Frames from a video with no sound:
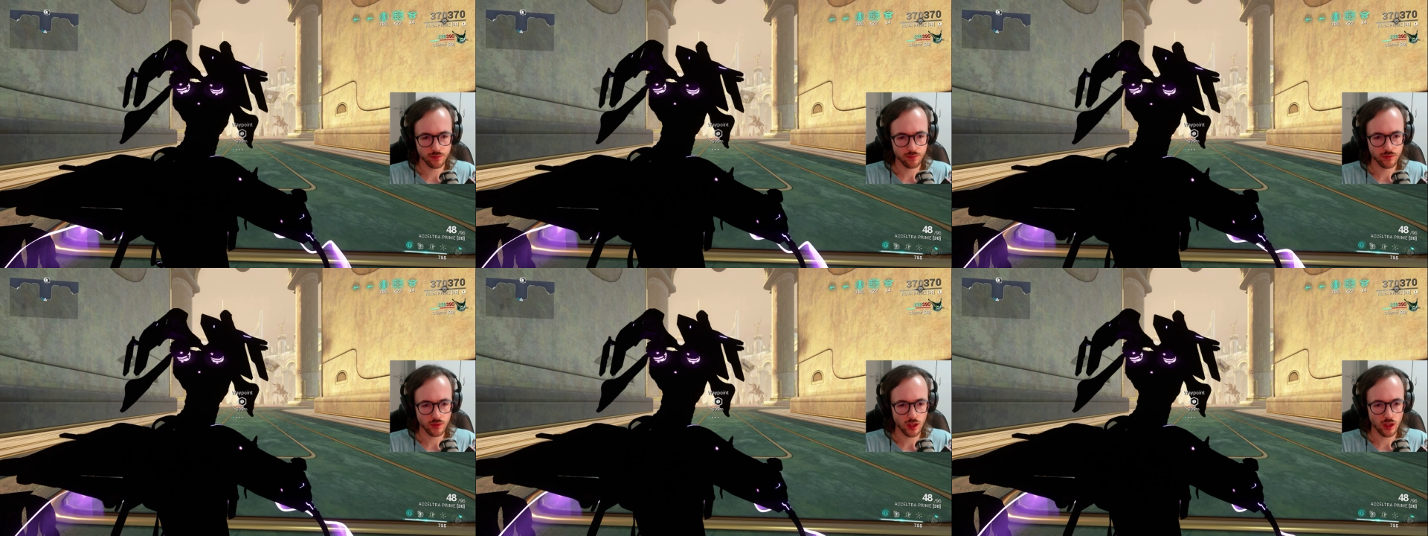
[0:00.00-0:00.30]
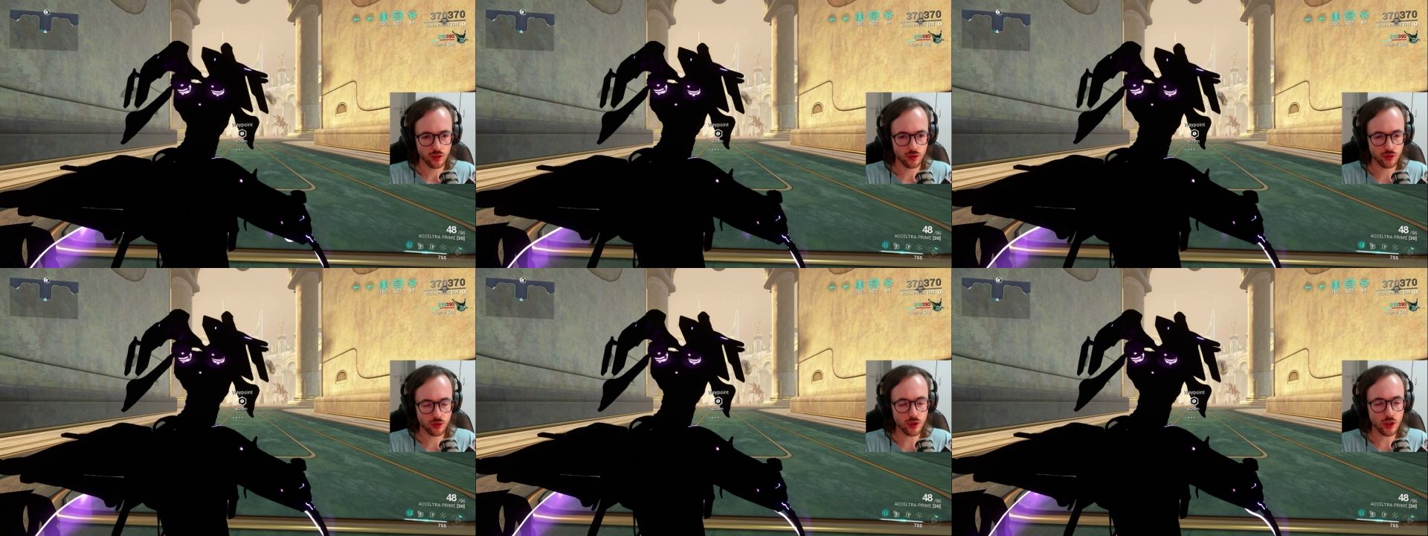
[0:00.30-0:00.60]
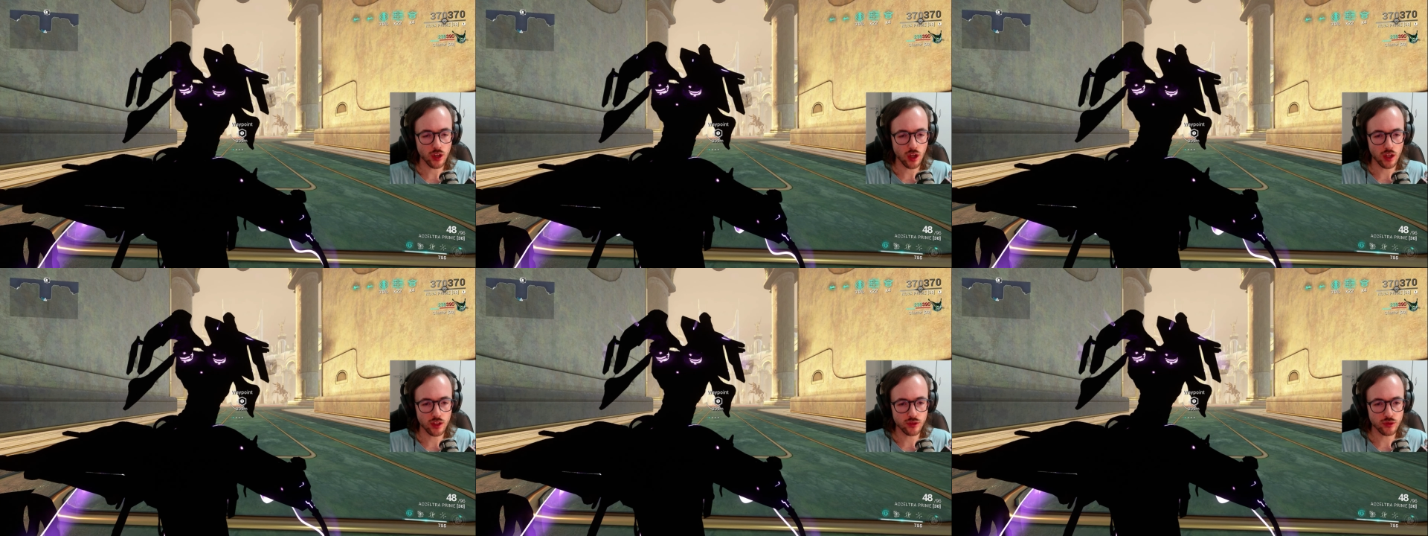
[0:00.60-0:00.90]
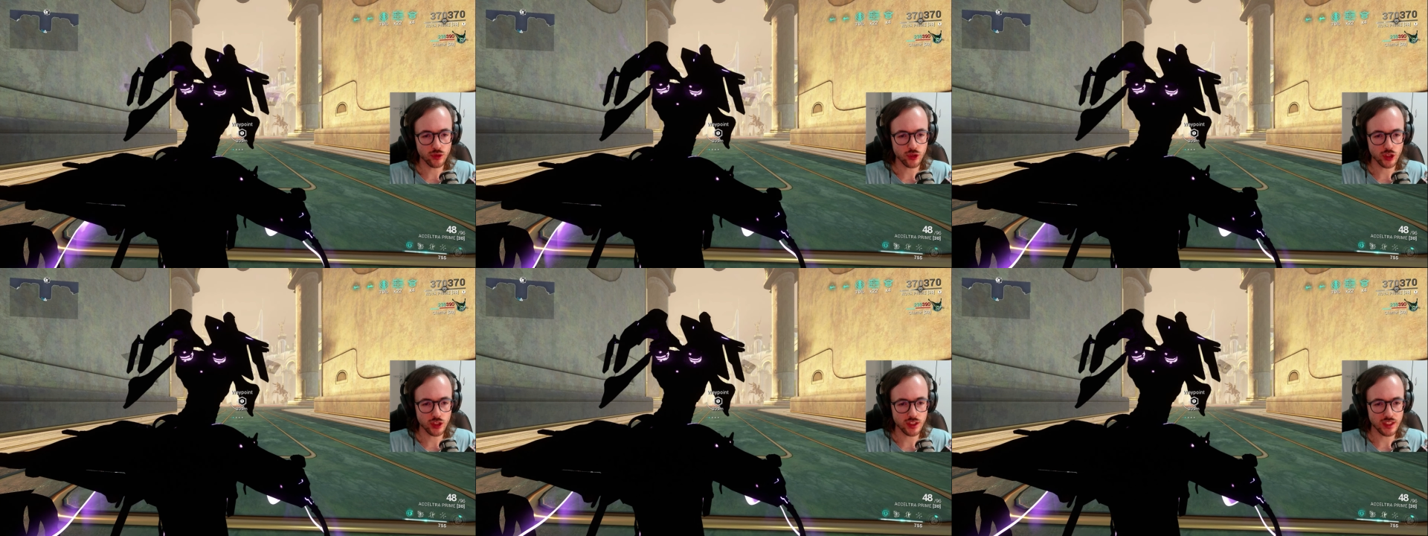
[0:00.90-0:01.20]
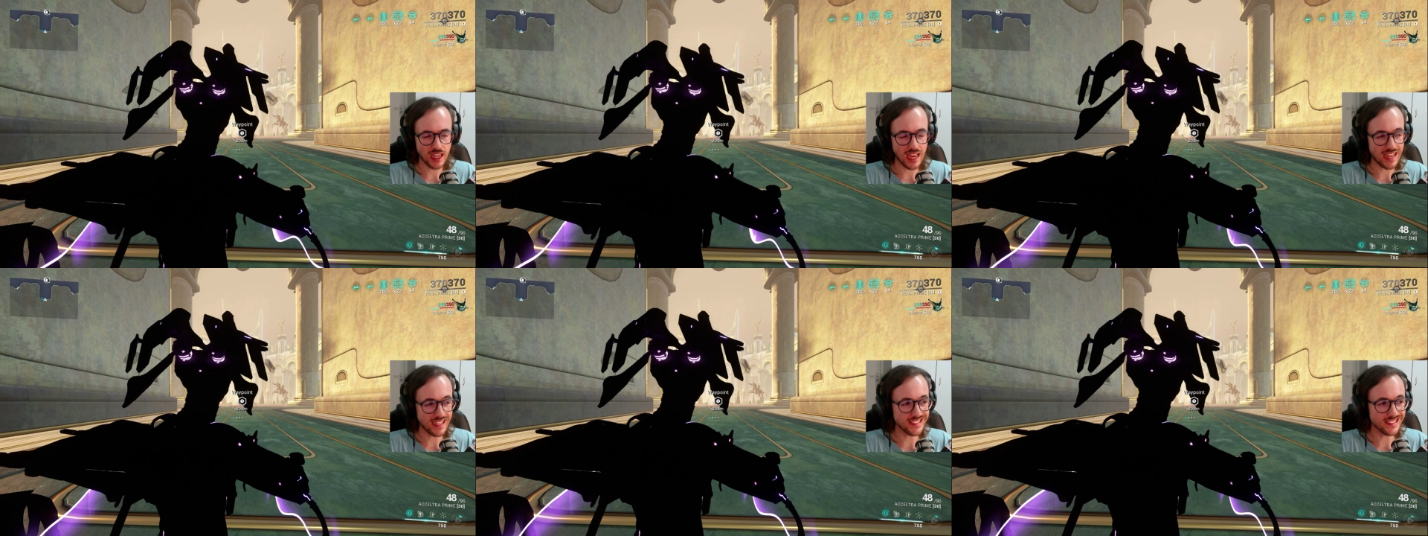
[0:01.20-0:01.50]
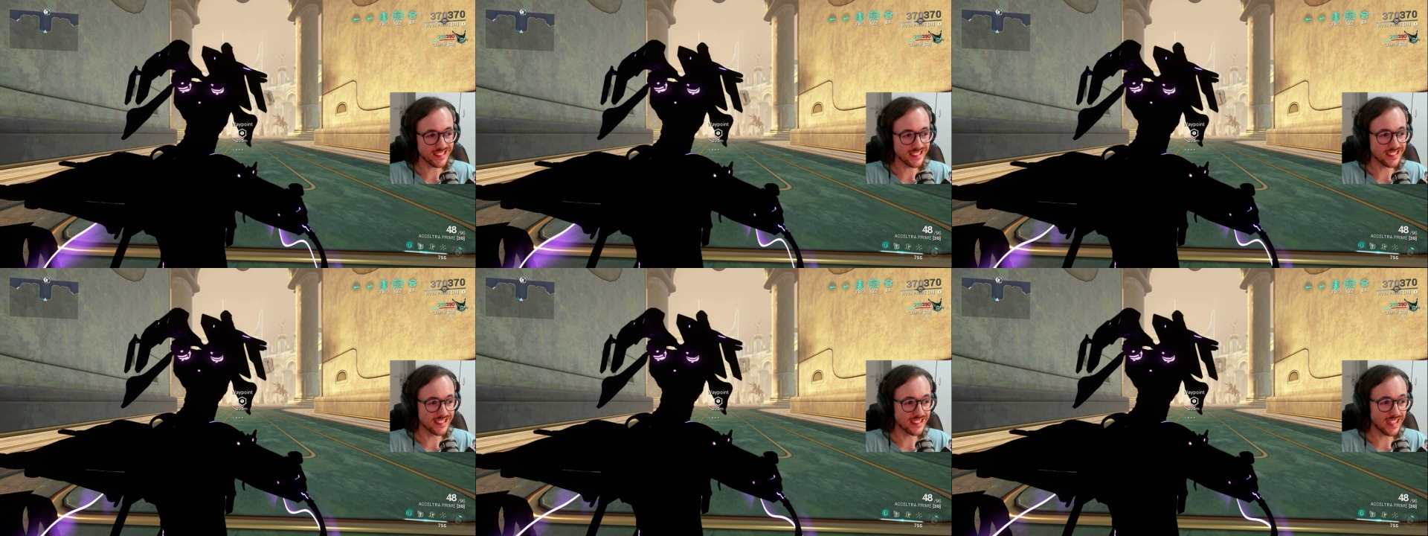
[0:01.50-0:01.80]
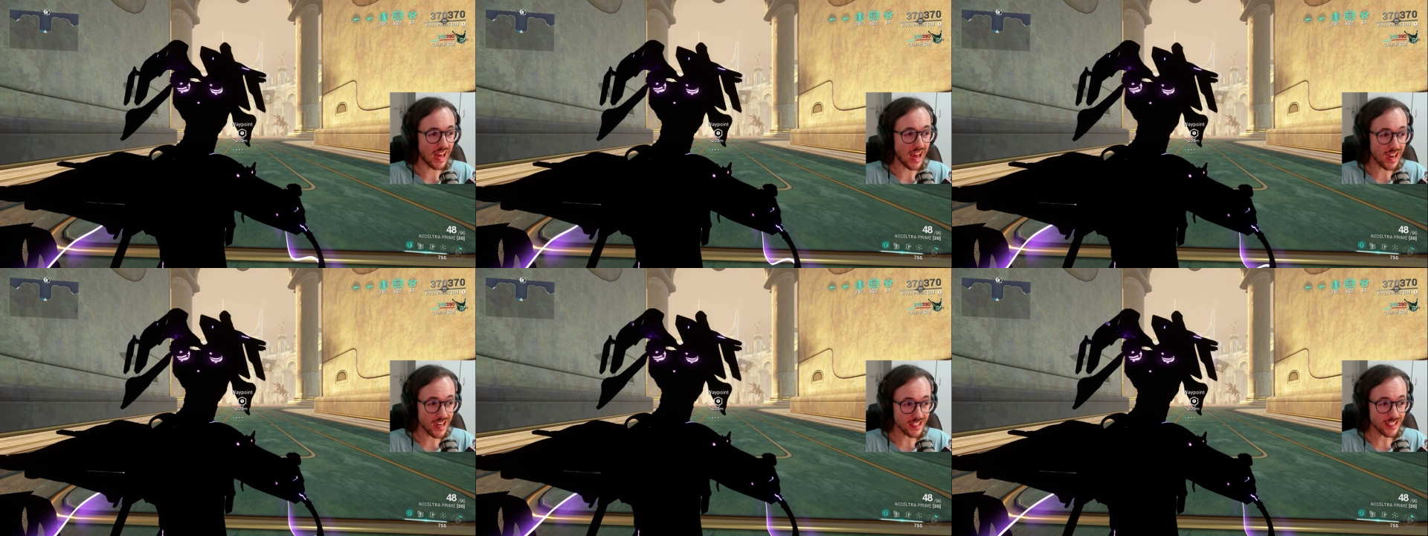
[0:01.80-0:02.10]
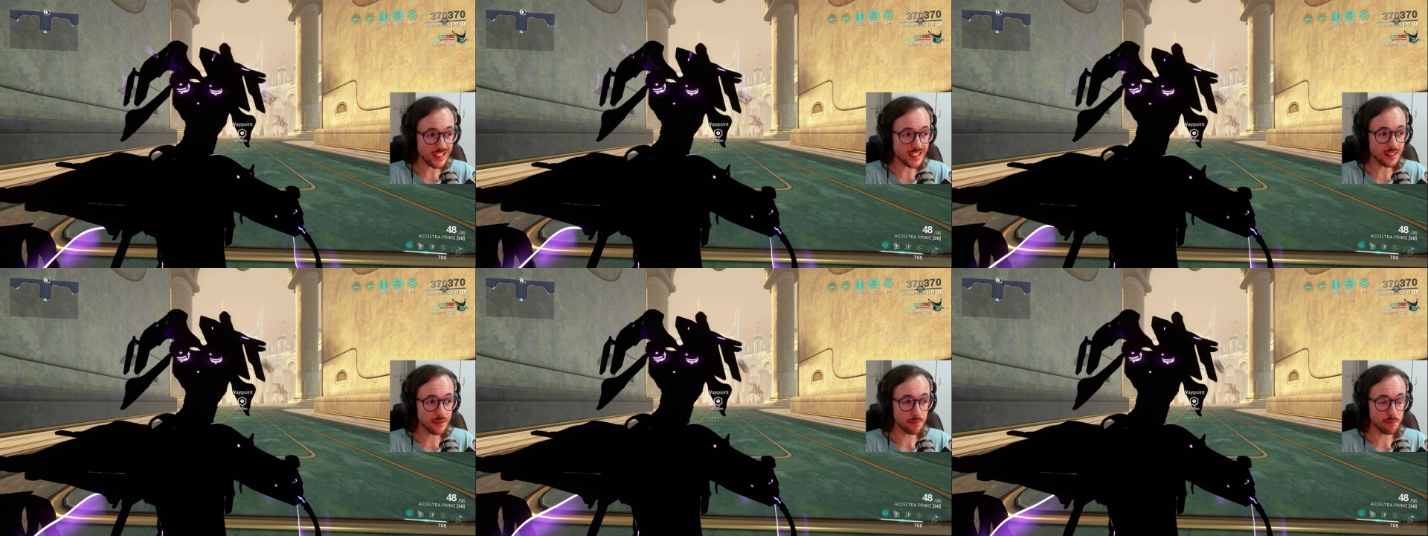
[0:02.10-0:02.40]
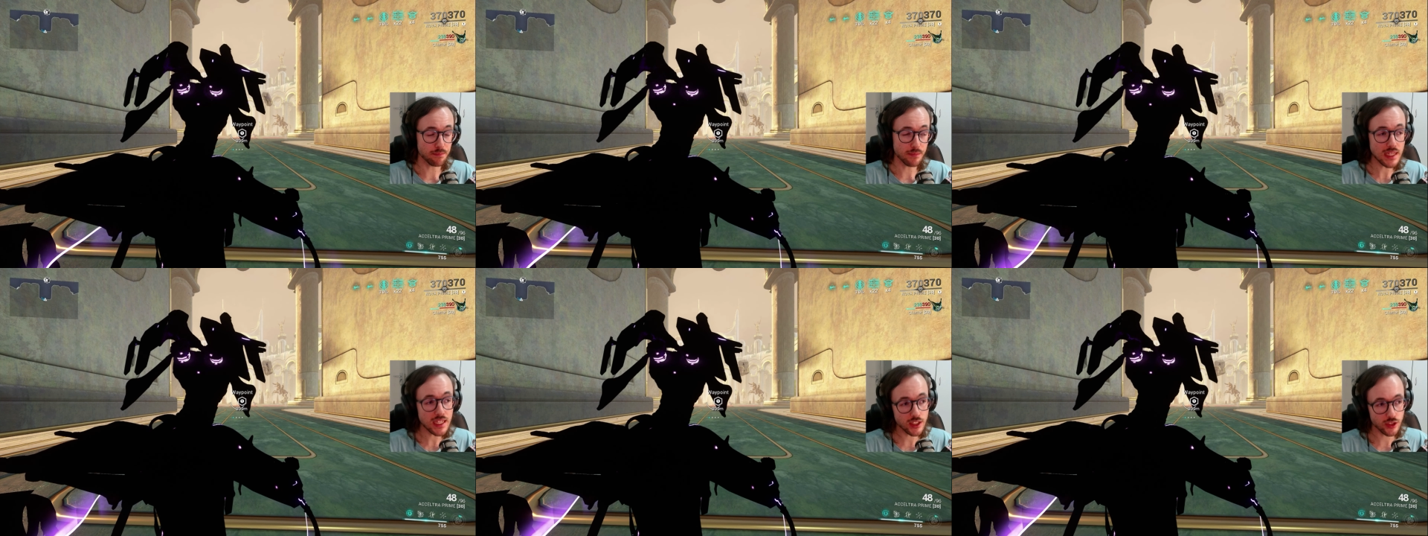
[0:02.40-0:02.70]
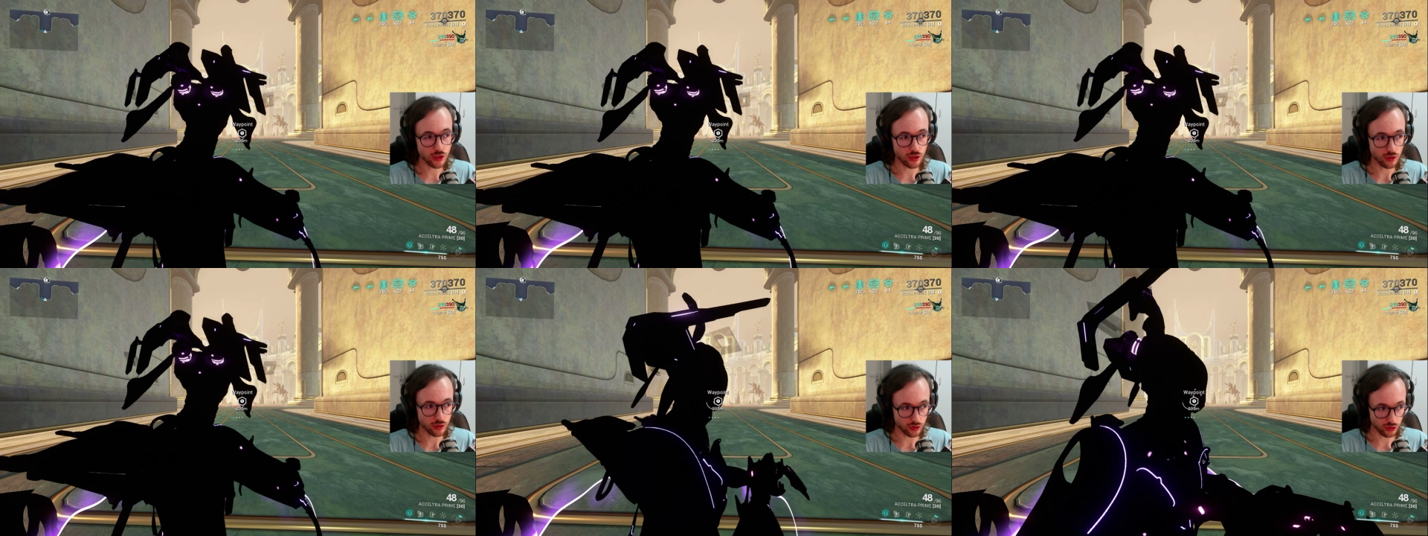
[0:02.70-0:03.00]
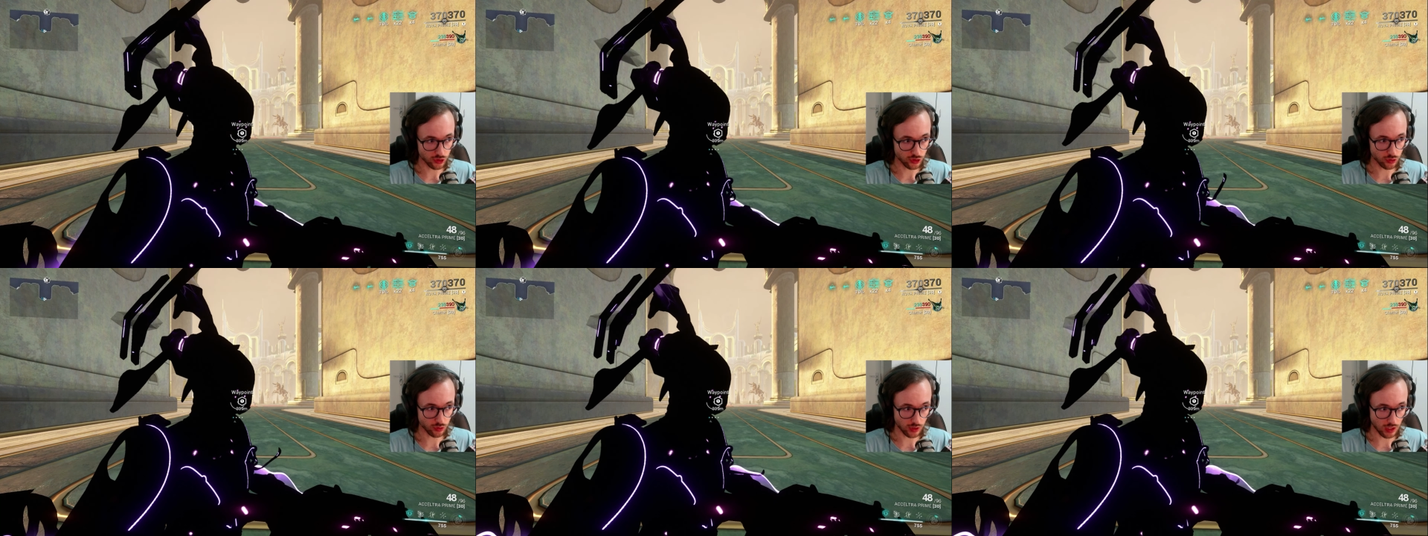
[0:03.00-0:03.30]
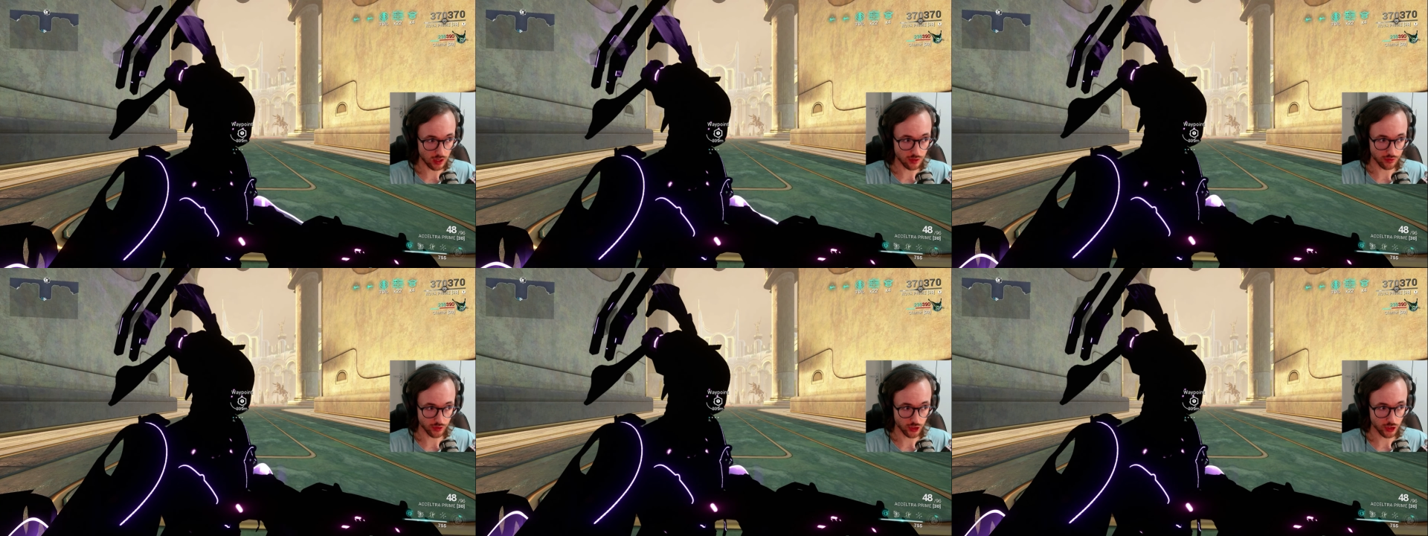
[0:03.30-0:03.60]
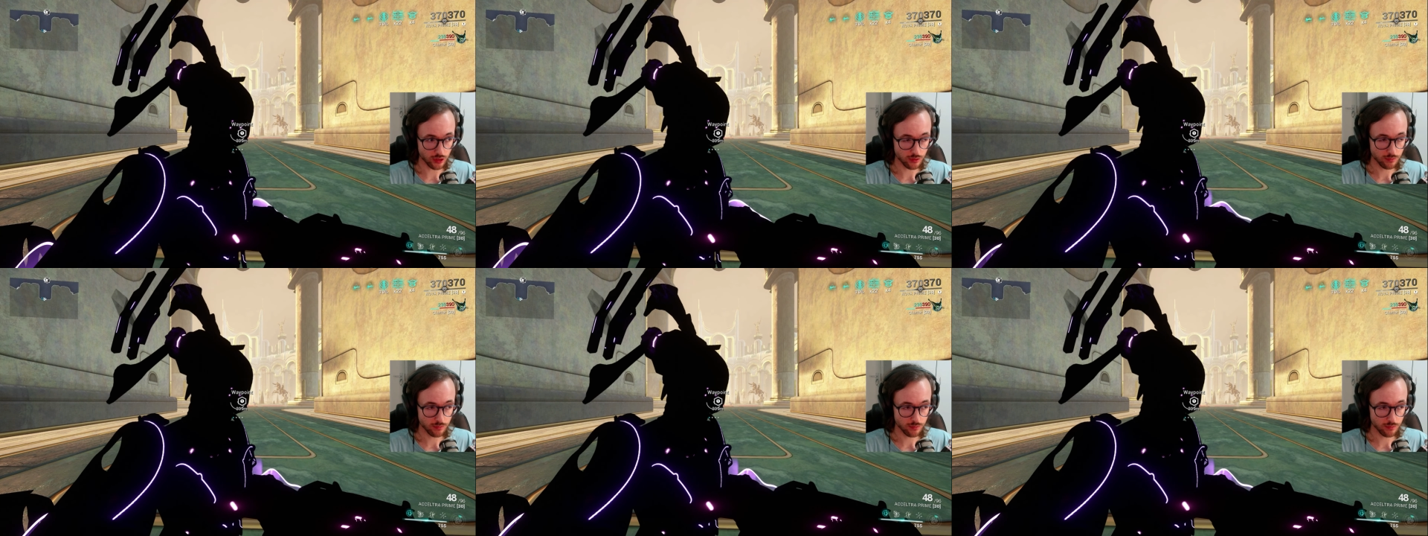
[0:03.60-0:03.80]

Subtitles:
309 meters to cover.